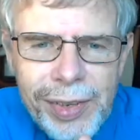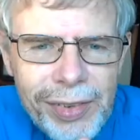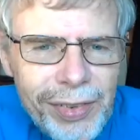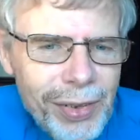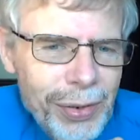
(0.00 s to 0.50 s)

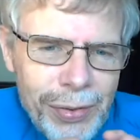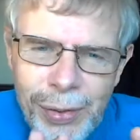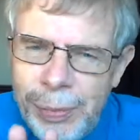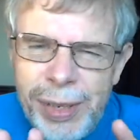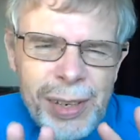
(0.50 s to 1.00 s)
Sorry if
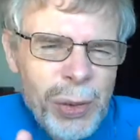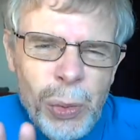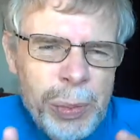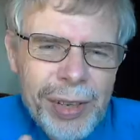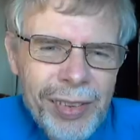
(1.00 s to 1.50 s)
I'm getting a a
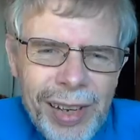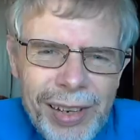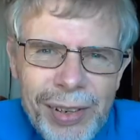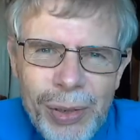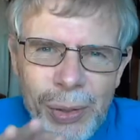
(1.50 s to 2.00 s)
bit
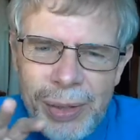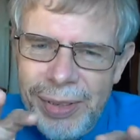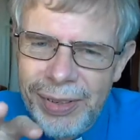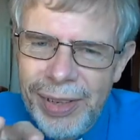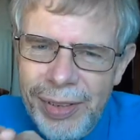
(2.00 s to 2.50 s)
technical and
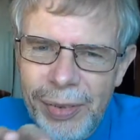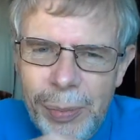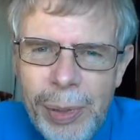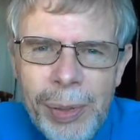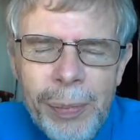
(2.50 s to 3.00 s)
into
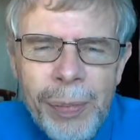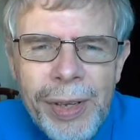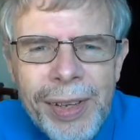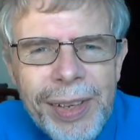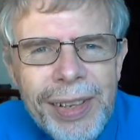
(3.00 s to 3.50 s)
my
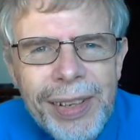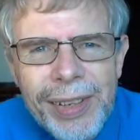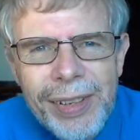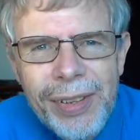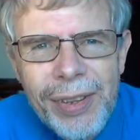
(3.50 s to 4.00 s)

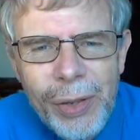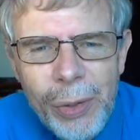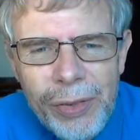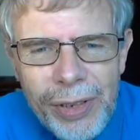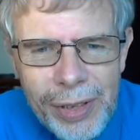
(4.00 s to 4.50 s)
uh,
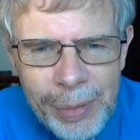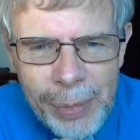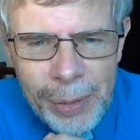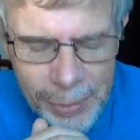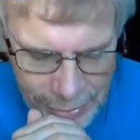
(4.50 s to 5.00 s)
theology at the
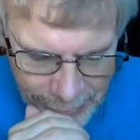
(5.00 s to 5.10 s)
moment.